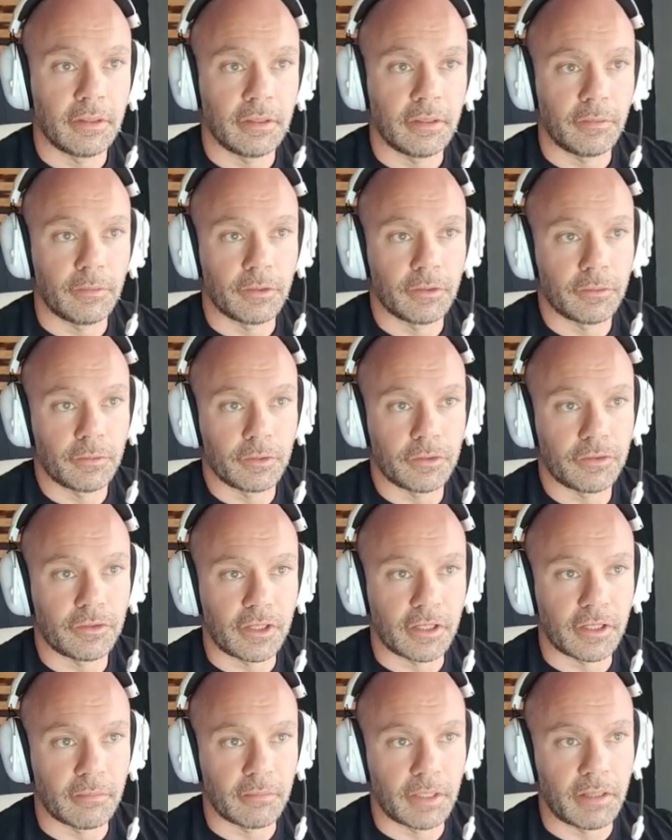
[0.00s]
And we're
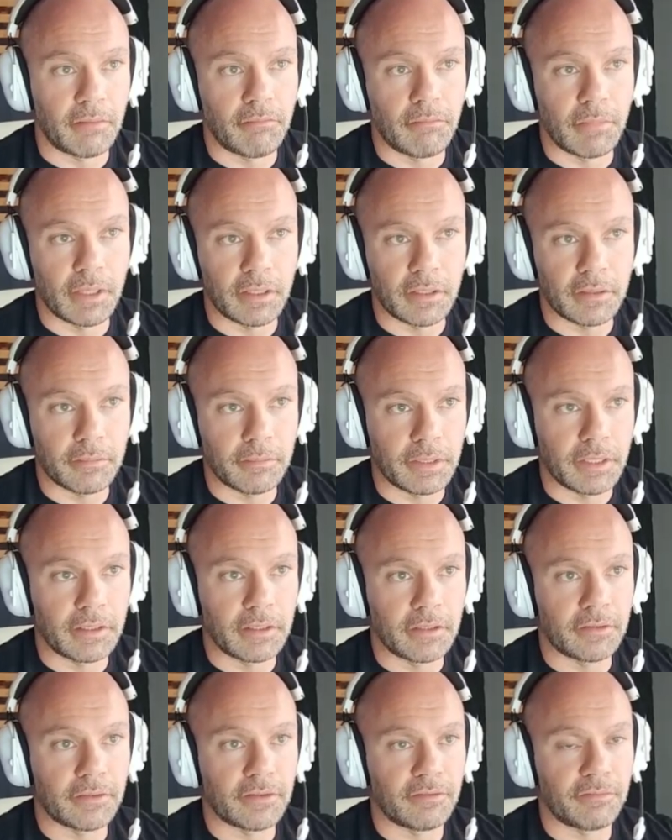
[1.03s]
talking about
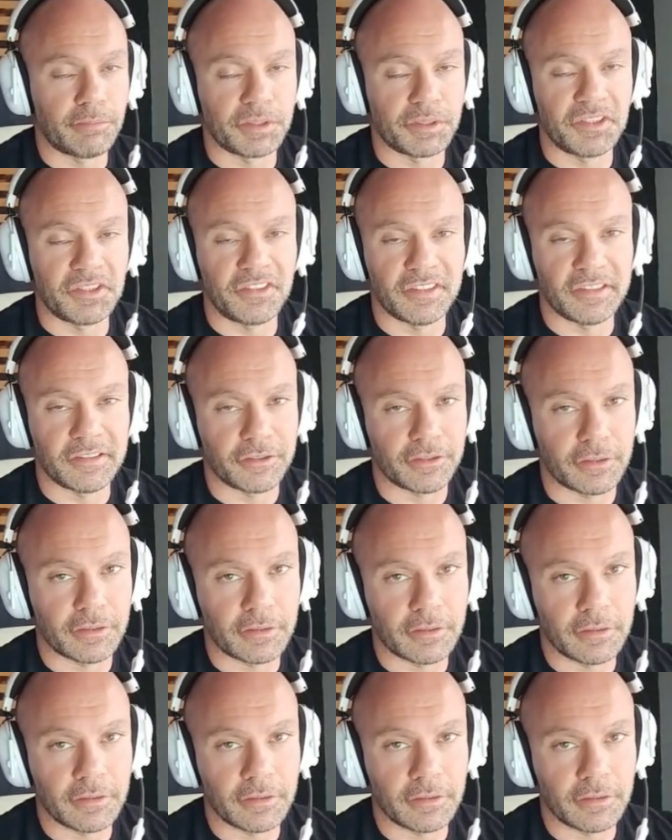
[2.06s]
millimeters of precision.